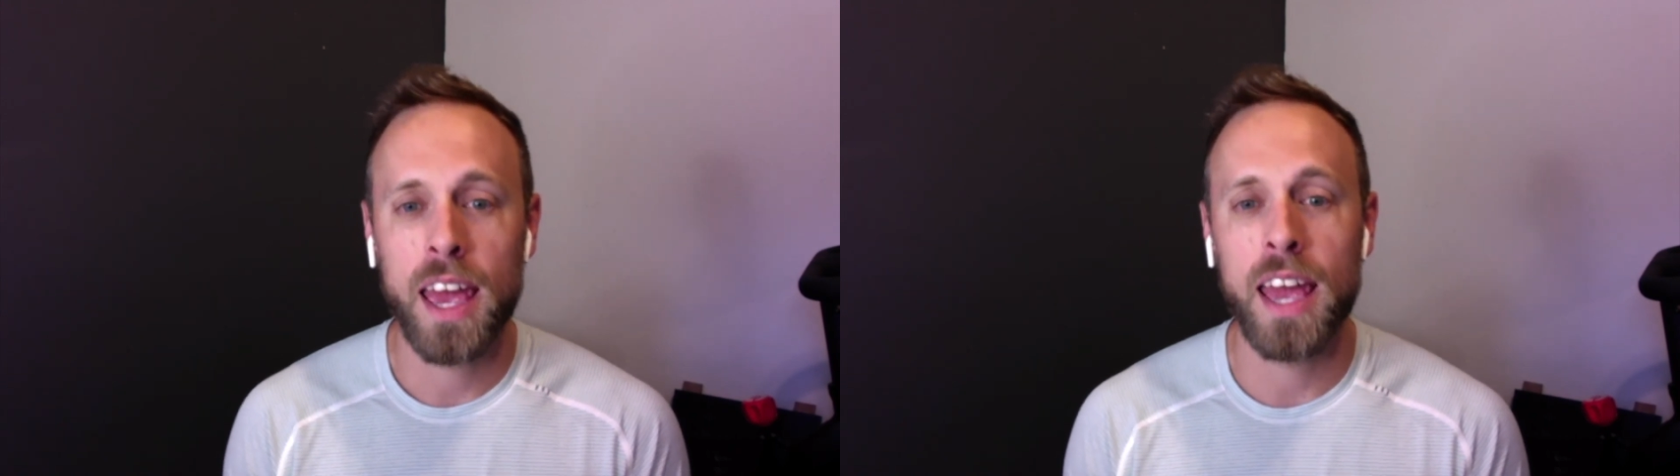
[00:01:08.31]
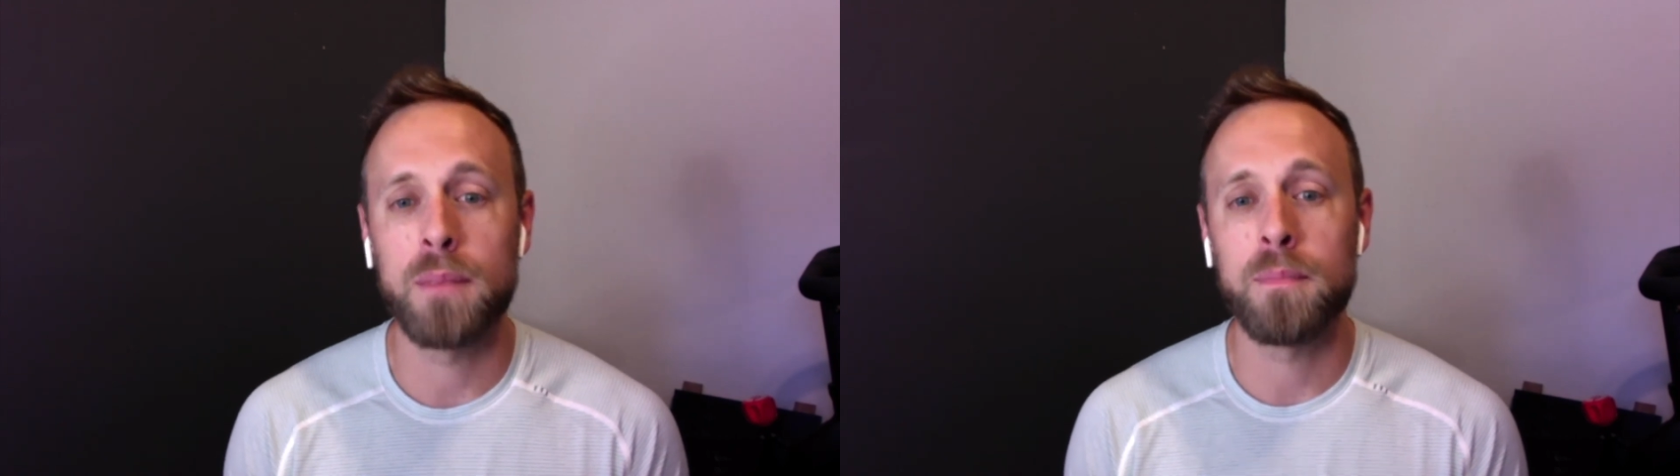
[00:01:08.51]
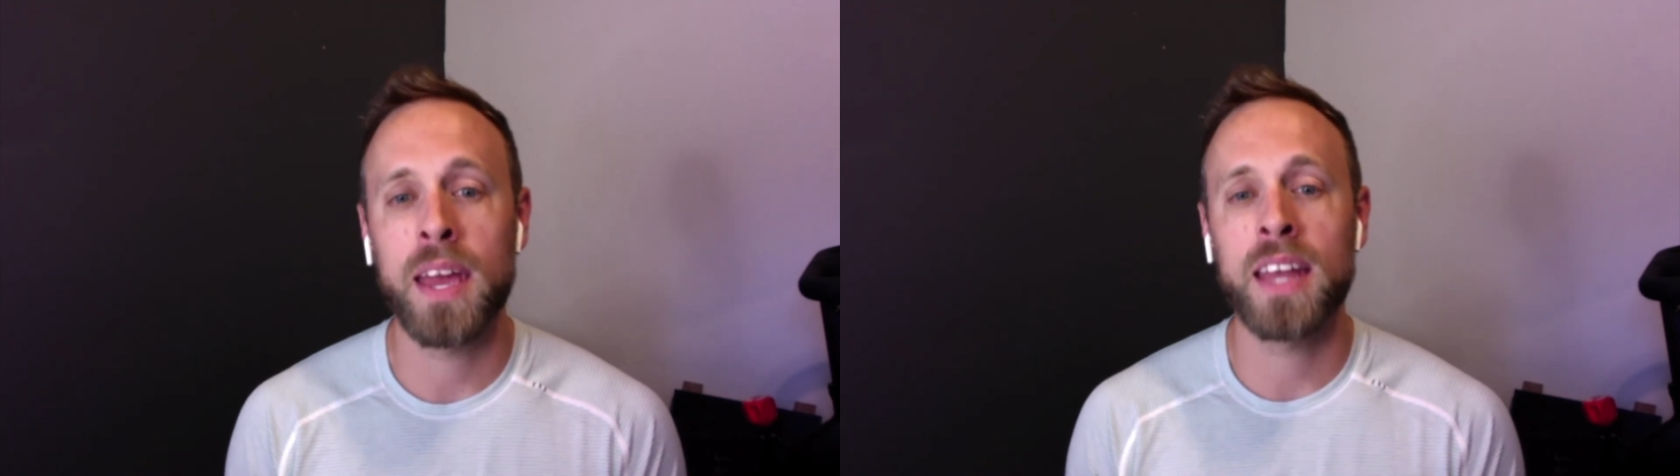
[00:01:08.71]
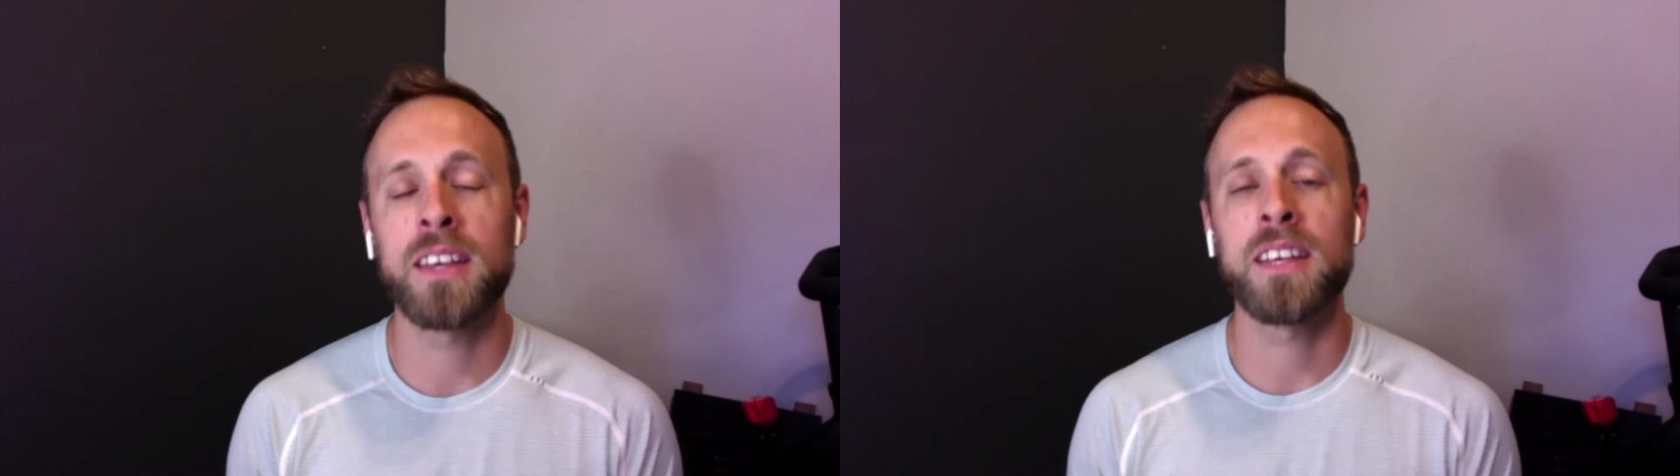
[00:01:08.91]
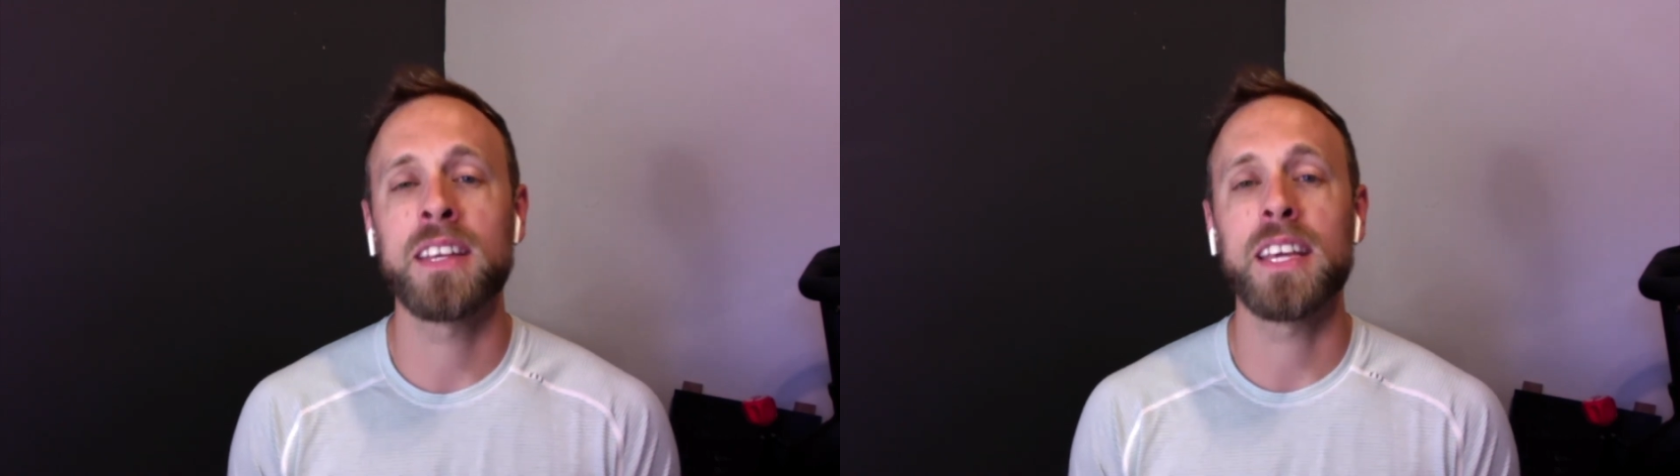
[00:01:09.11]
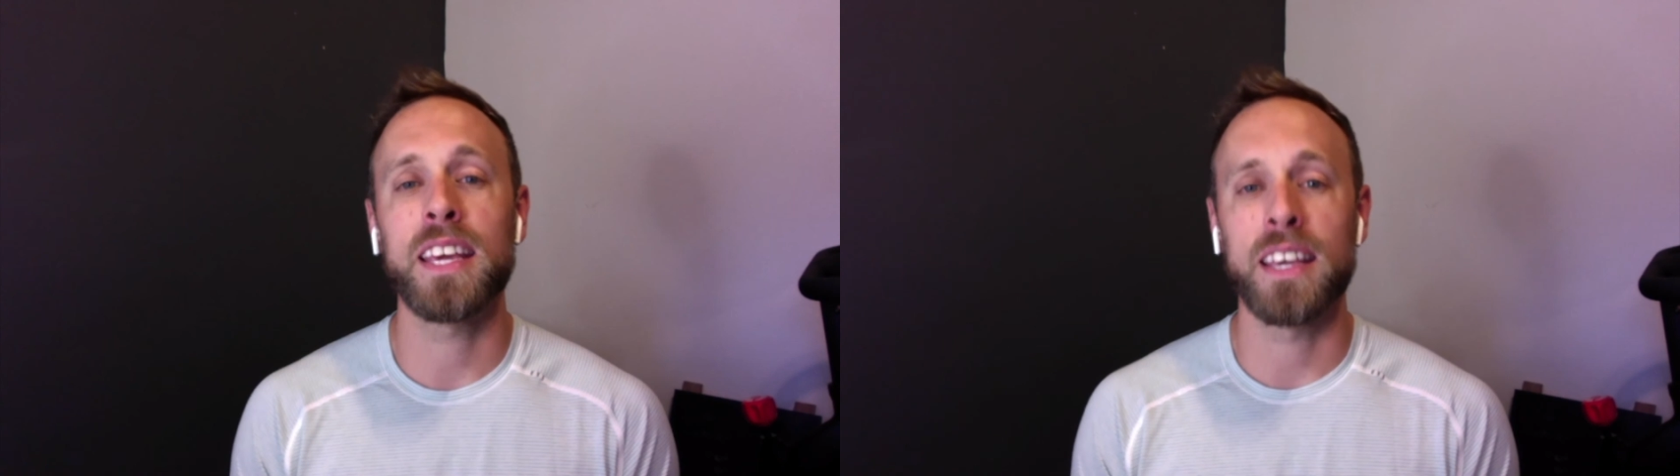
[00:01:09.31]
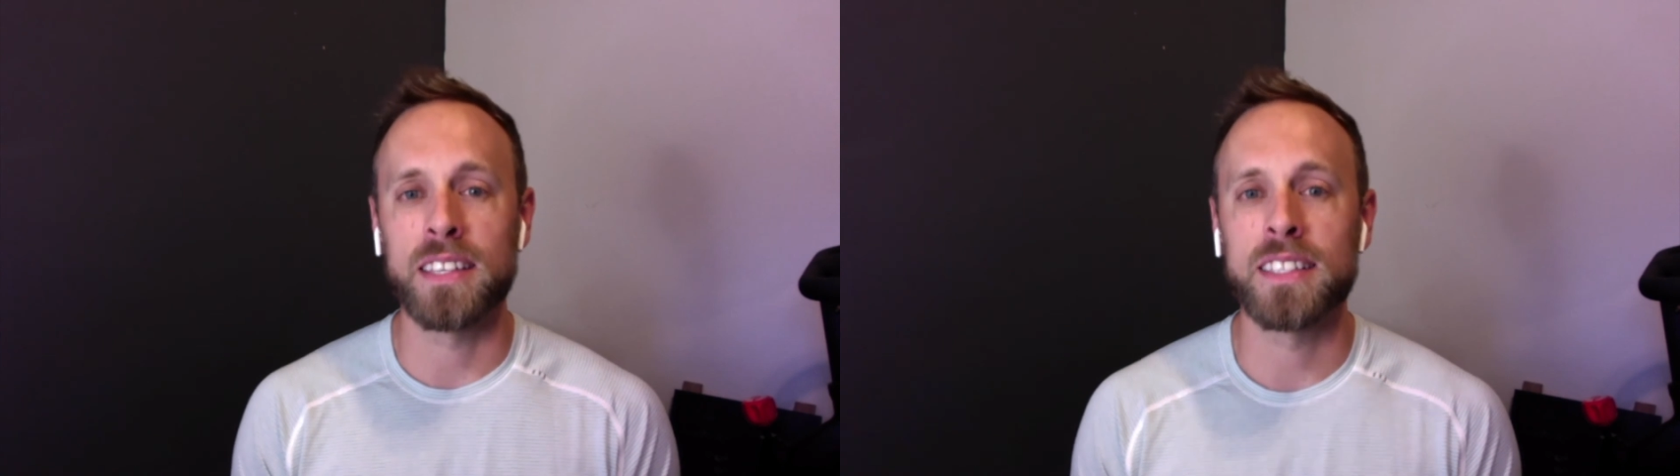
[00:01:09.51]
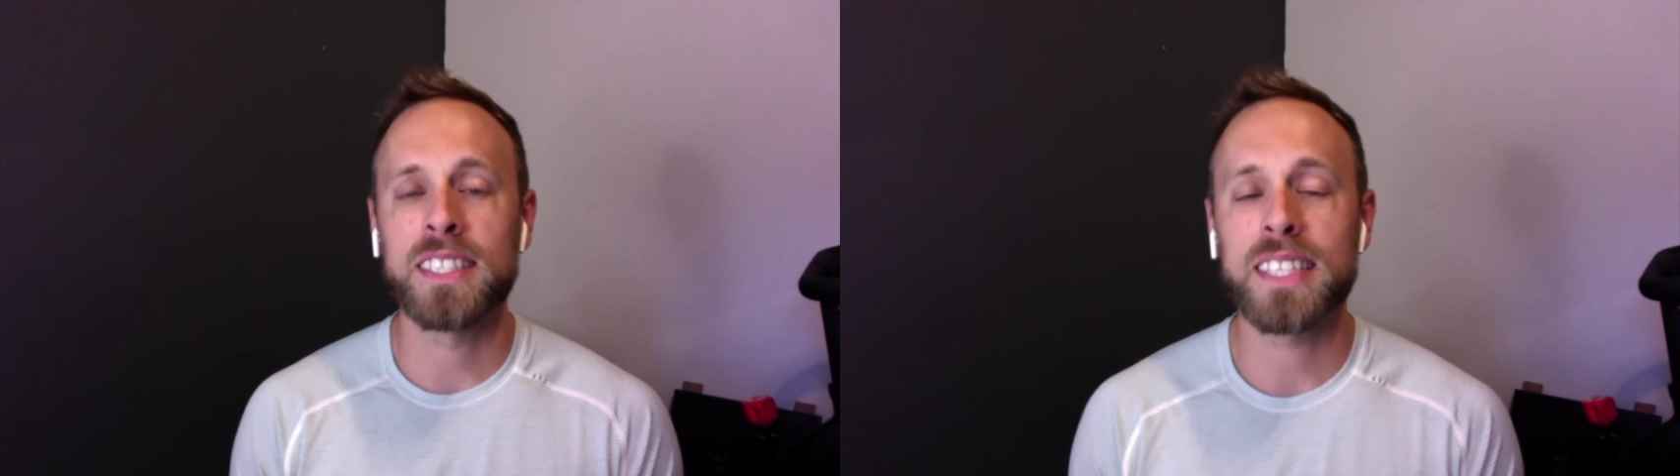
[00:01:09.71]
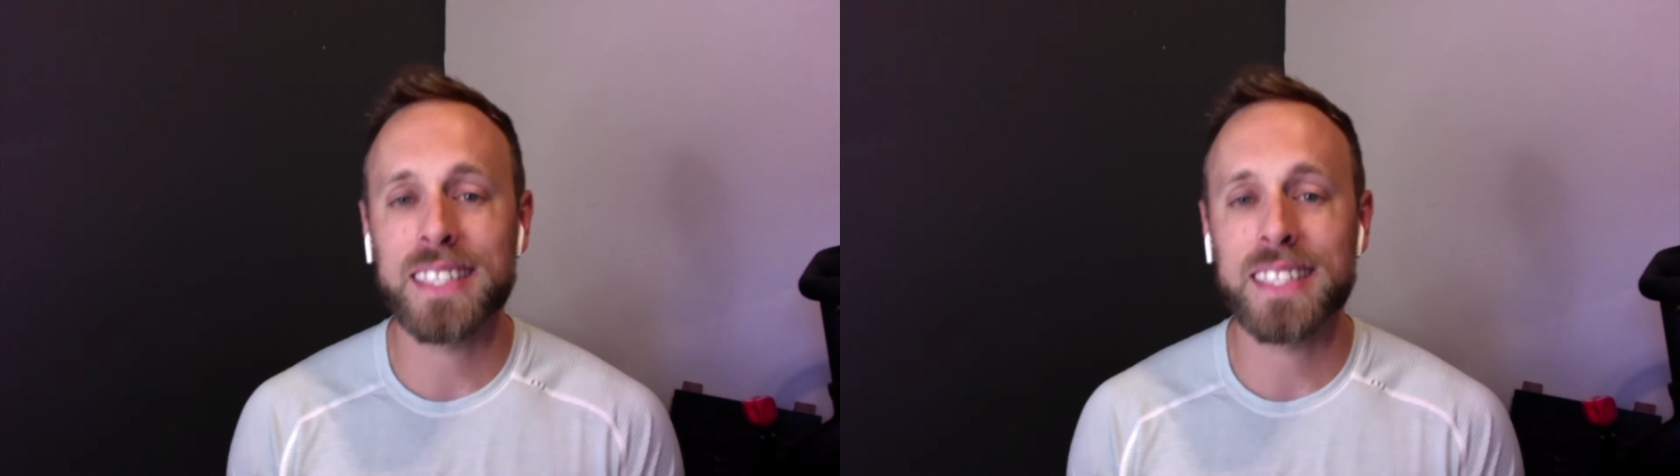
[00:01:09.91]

and Manion is